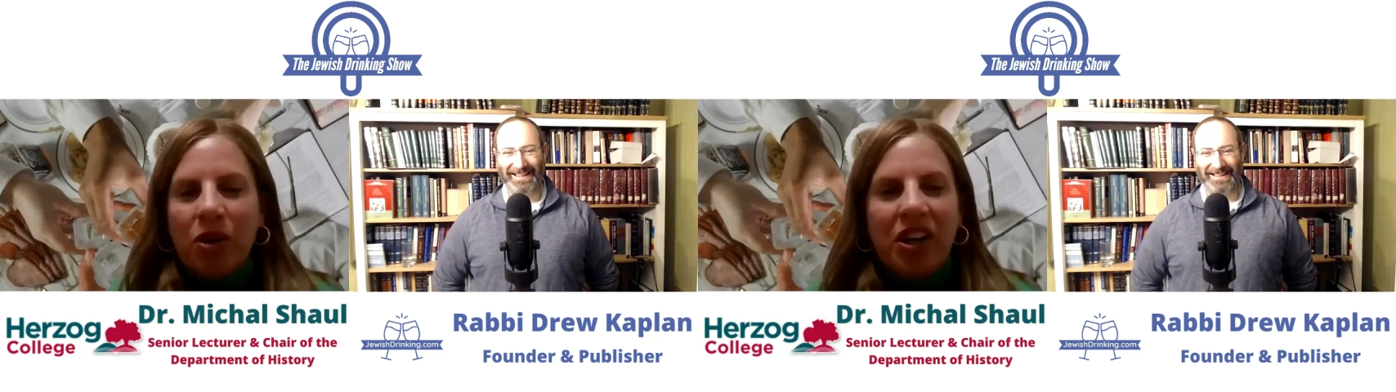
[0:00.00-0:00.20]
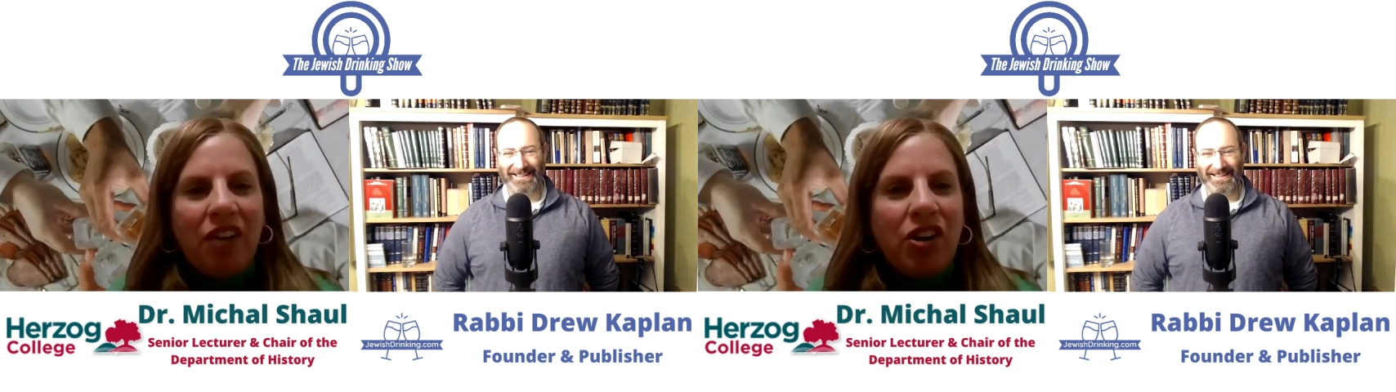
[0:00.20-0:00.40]

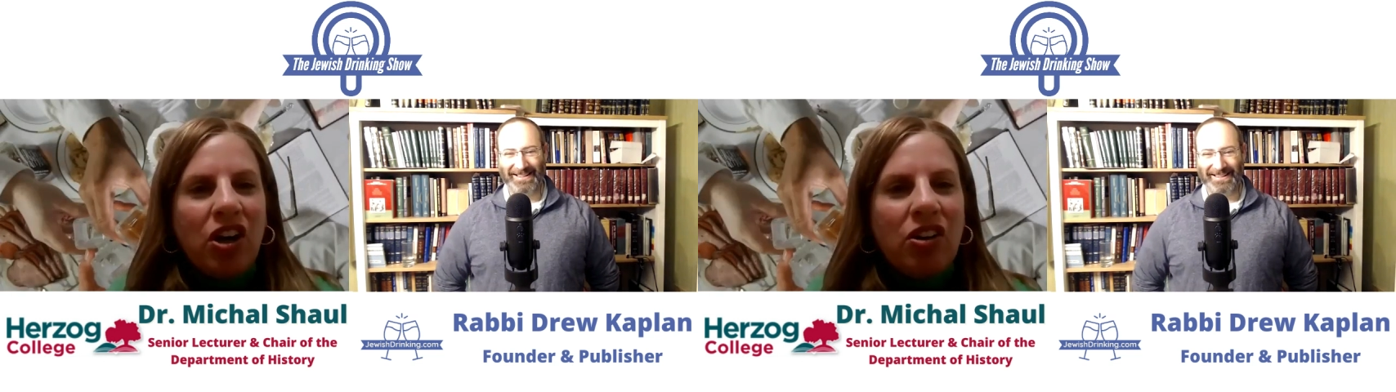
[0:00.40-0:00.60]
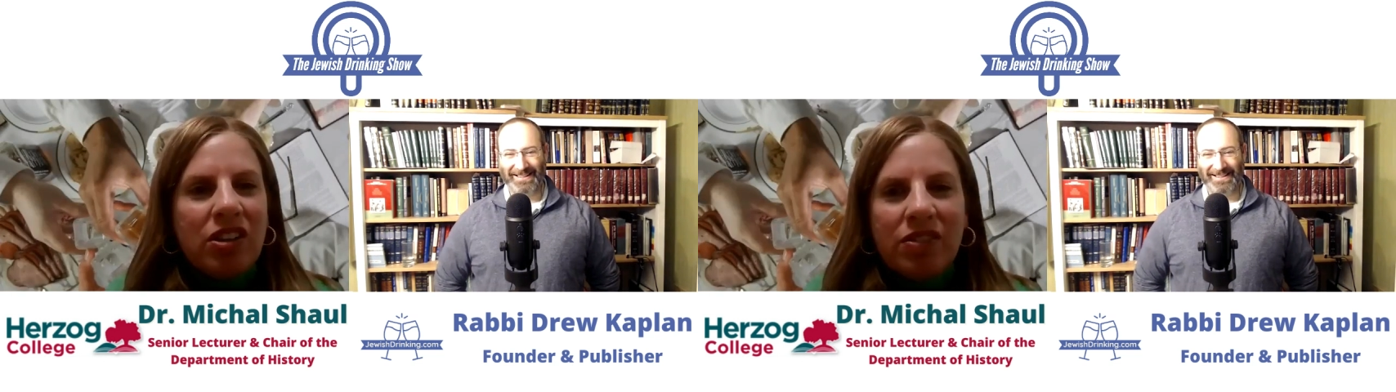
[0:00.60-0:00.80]
Speaker 1: we
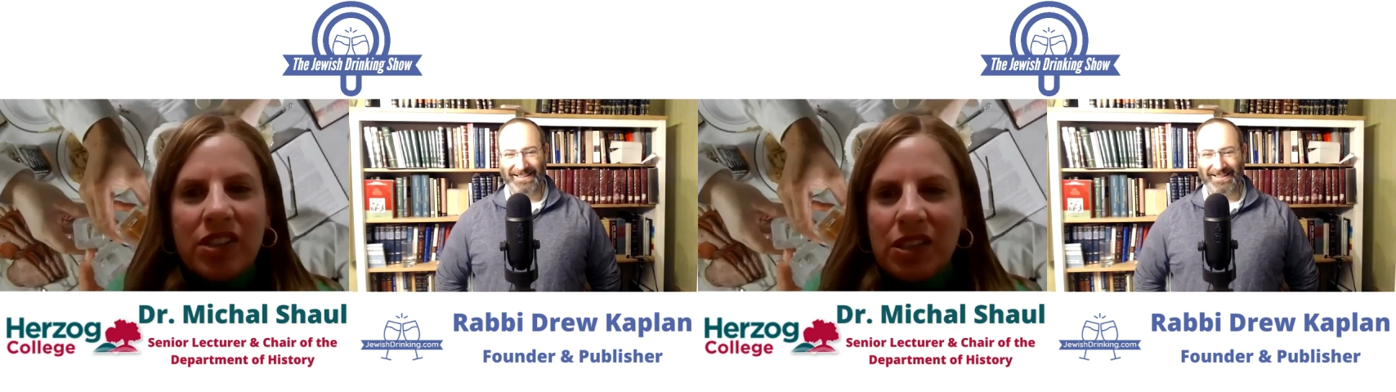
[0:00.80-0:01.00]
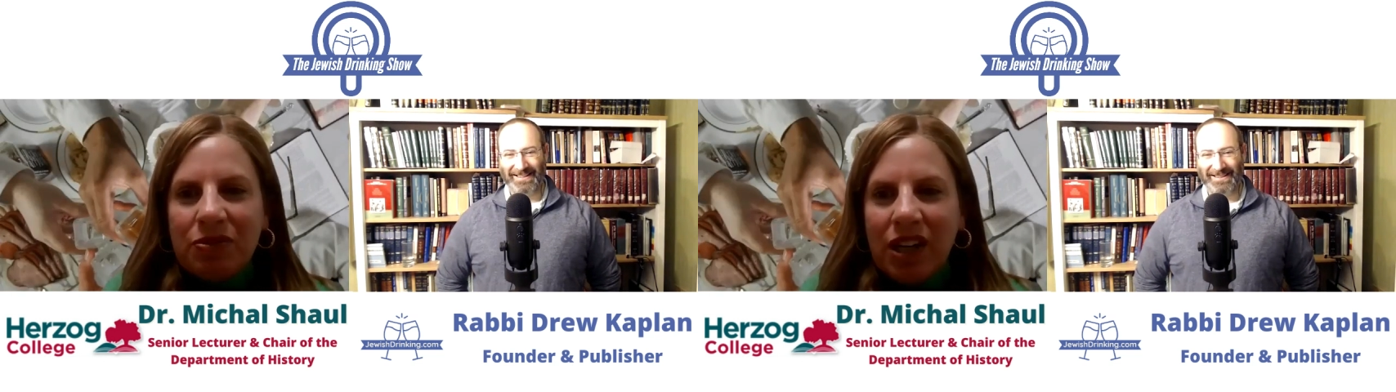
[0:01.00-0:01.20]
never heard
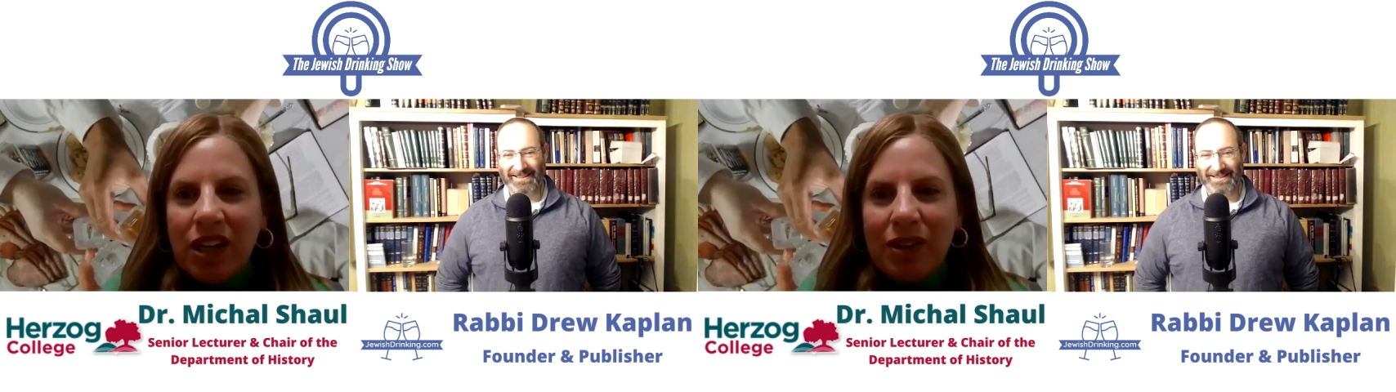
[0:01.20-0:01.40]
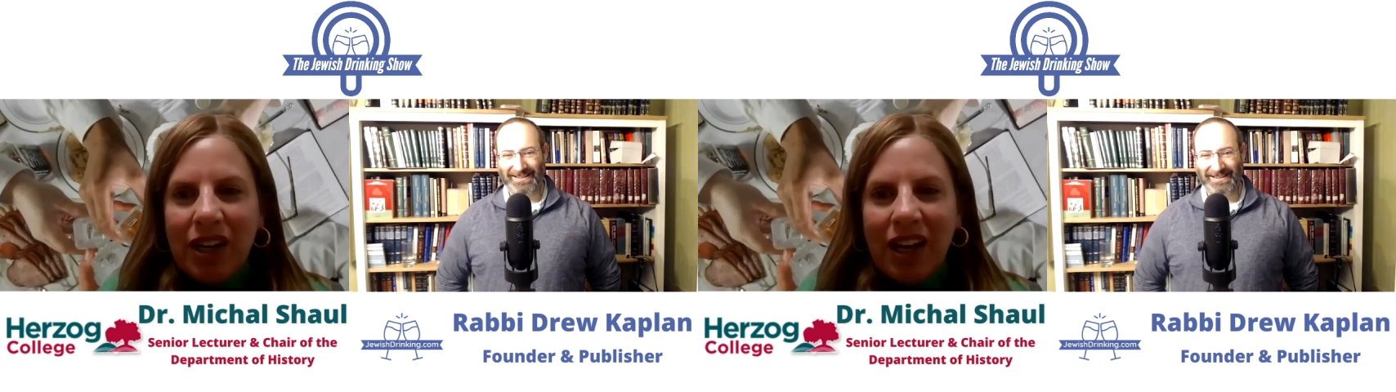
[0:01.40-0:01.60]
of this
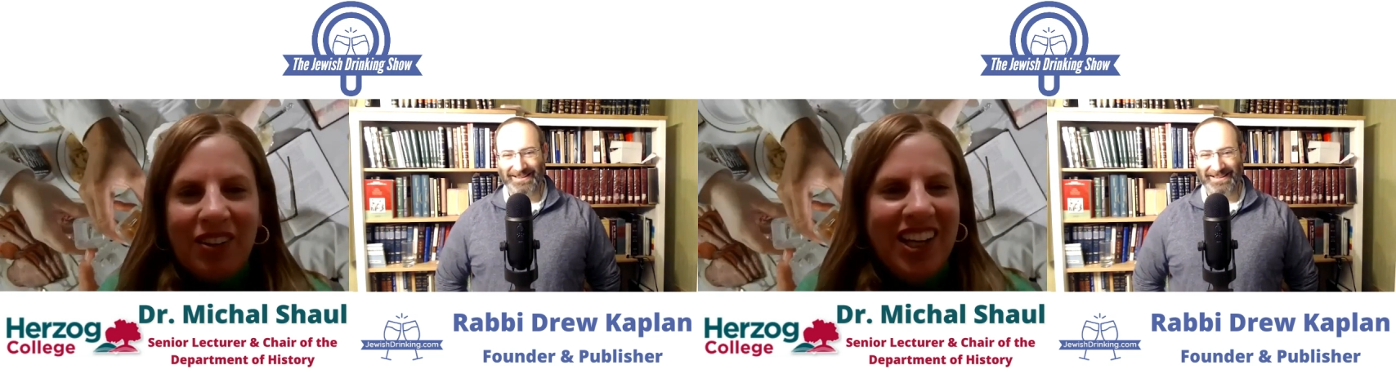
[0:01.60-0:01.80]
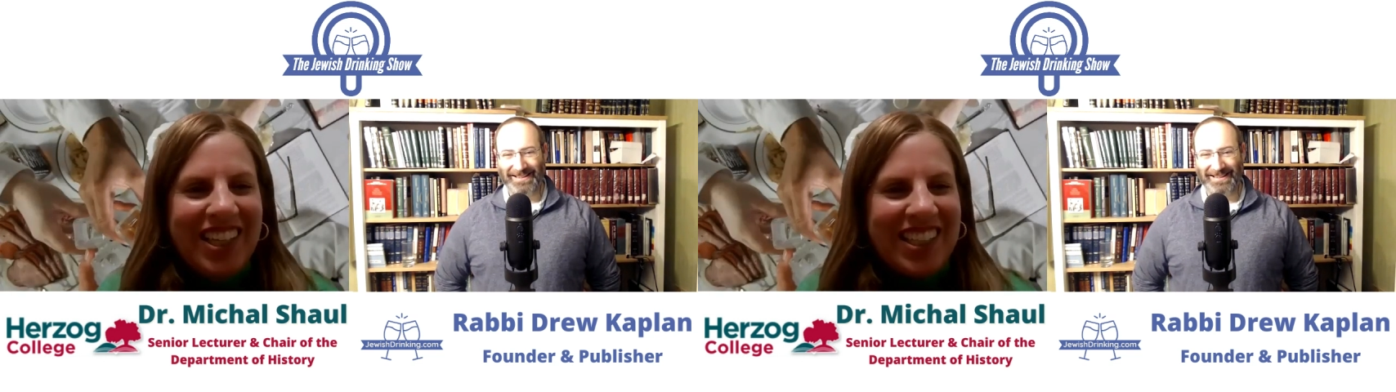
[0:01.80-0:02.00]

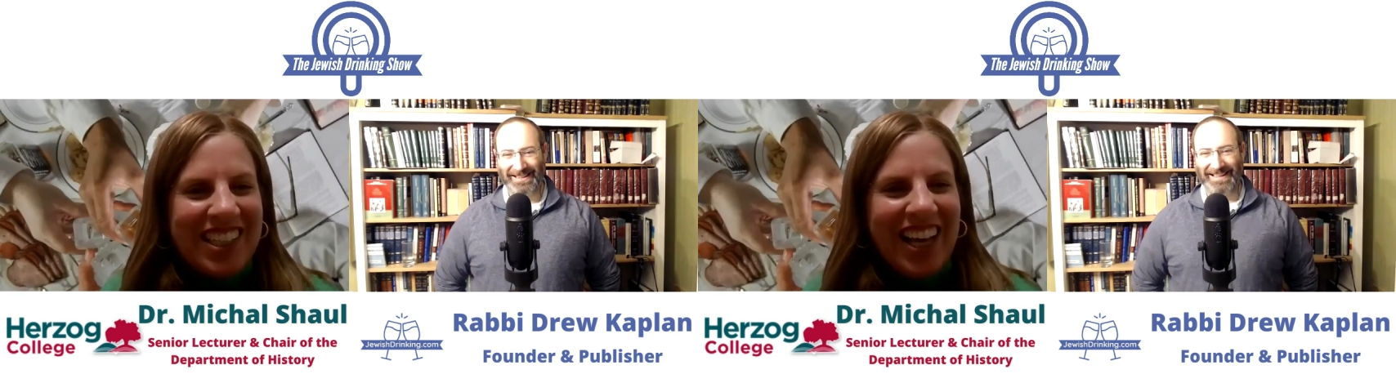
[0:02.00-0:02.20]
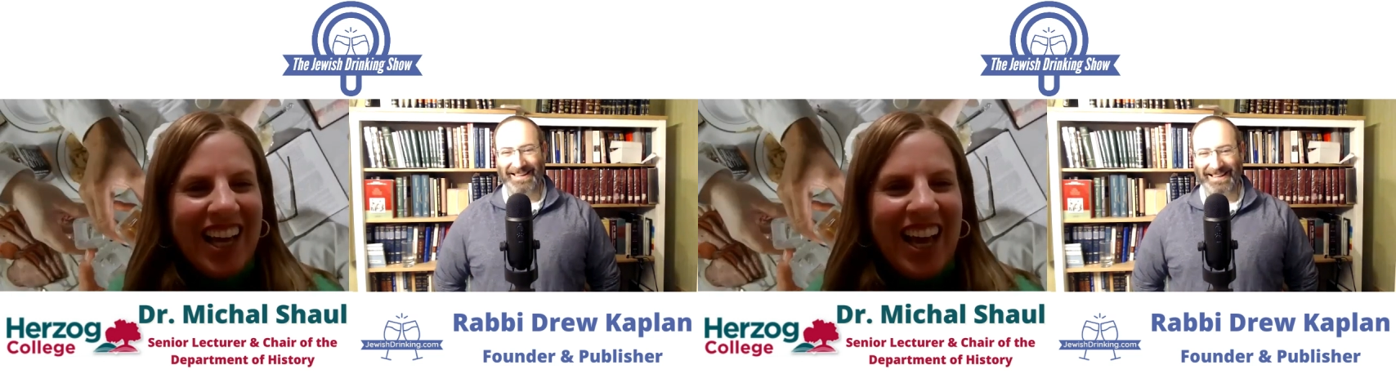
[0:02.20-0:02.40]
phenomenon.
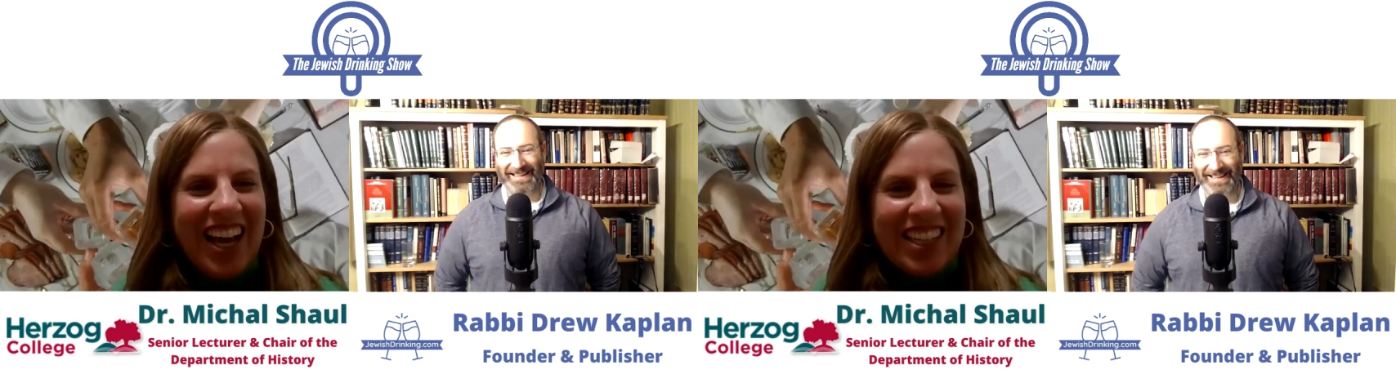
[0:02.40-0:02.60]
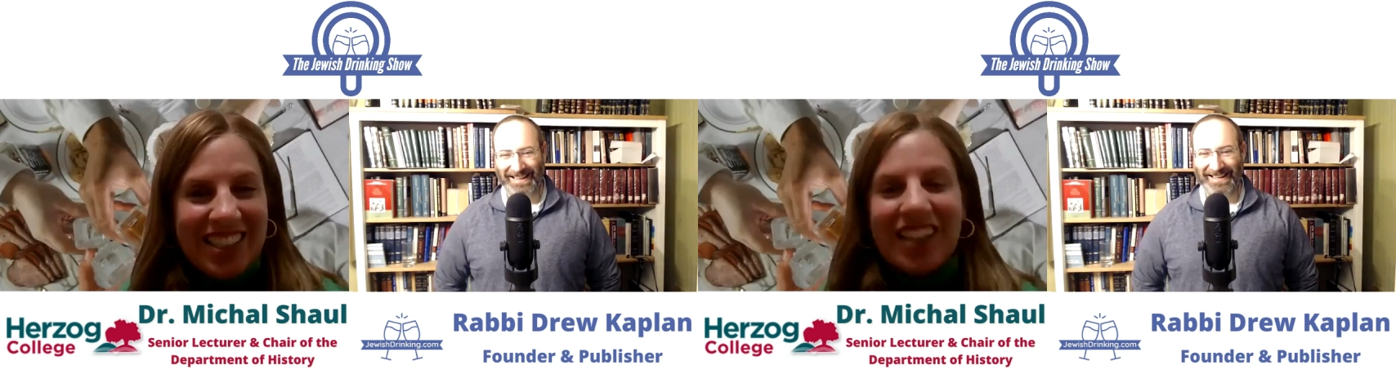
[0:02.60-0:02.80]
I